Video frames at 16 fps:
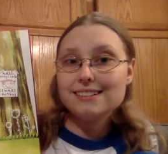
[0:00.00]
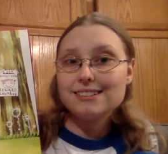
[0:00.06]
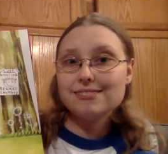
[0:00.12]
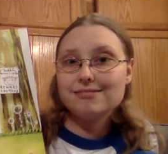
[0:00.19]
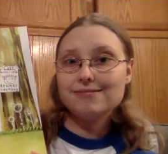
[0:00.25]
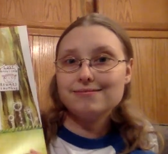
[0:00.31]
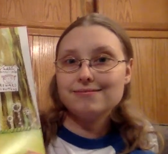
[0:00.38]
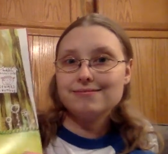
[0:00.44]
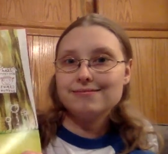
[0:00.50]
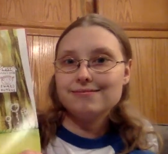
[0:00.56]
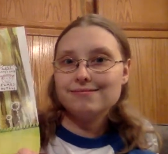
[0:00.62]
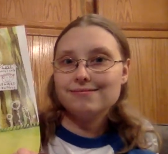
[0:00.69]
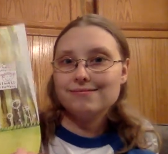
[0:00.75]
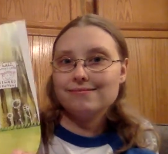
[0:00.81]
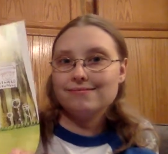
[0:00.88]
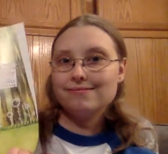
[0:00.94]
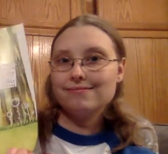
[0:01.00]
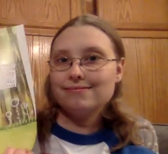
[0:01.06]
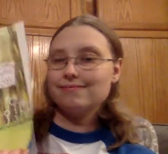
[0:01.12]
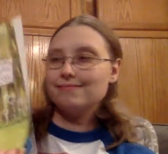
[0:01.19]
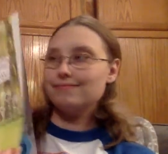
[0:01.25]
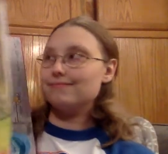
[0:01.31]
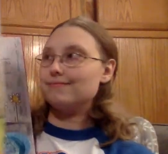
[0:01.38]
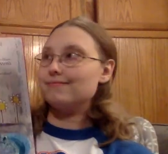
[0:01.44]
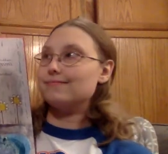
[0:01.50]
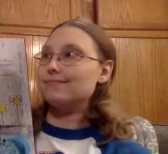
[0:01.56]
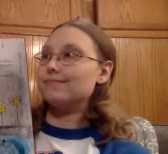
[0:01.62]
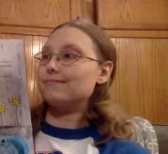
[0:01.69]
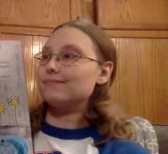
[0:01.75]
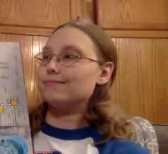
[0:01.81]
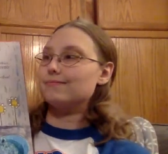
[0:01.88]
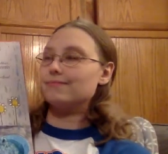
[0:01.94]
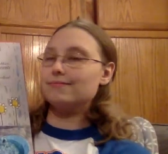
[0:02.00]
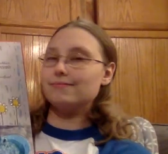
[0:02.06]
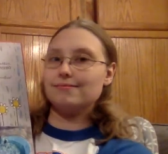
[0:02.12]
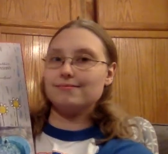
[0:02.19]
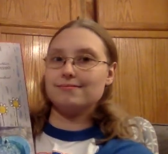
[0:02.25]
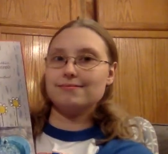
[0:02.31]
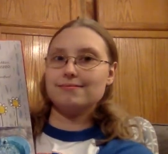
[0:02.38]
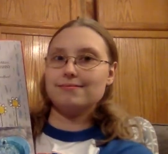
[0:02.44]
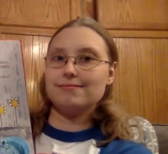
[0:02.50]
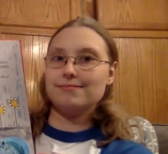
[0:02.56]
(no one is talking)